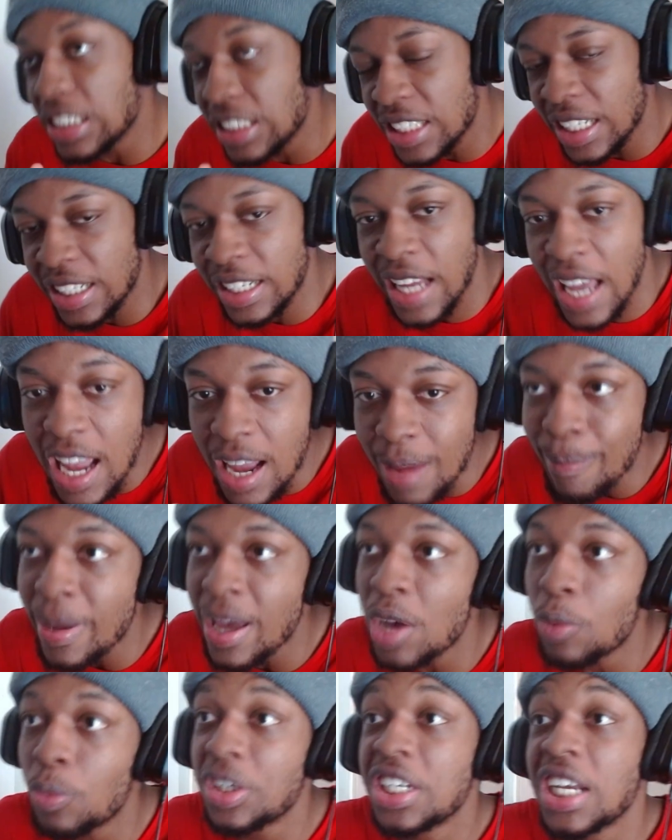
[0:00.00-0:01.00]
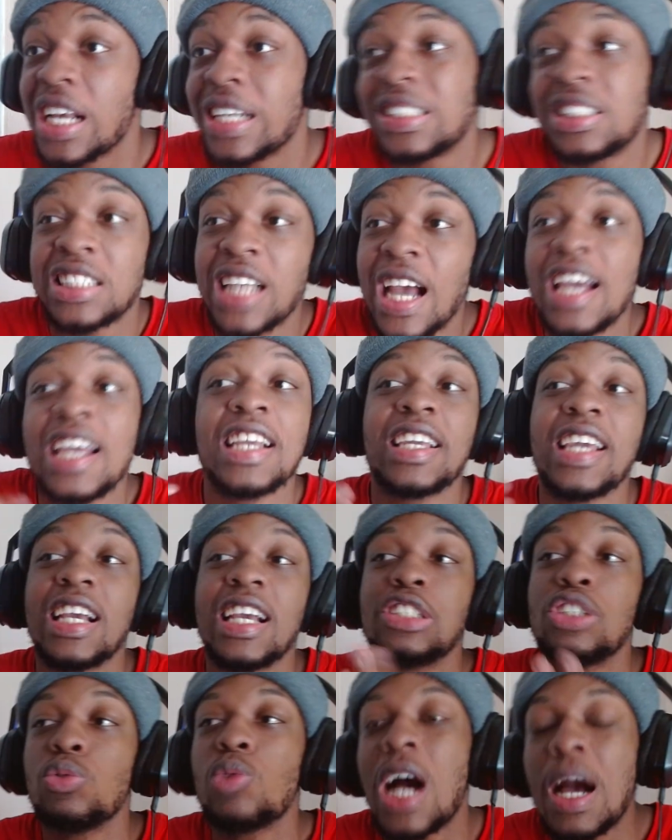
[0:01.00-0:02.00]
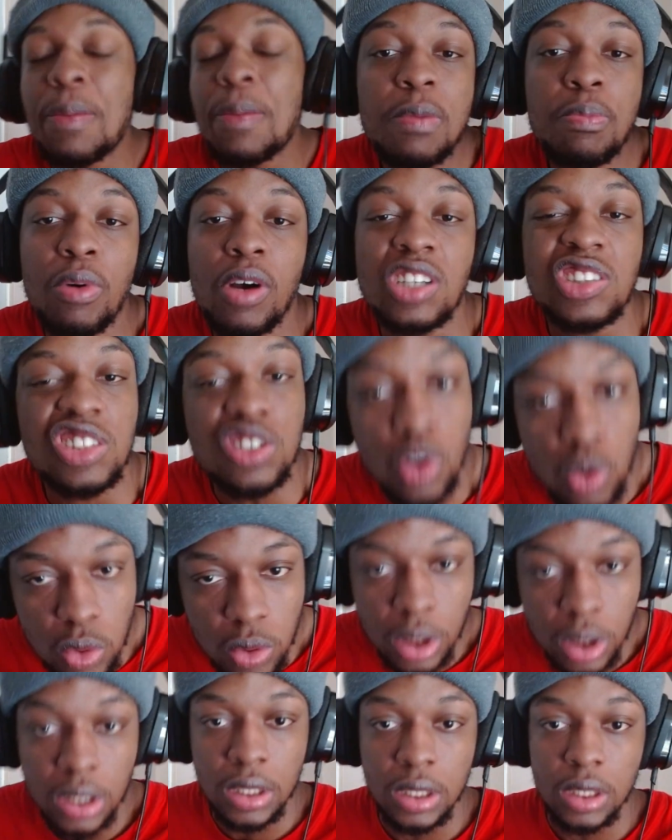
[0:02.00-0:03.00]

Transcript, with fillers: Today, man, we got Sha Ek Too Oppy Part 2.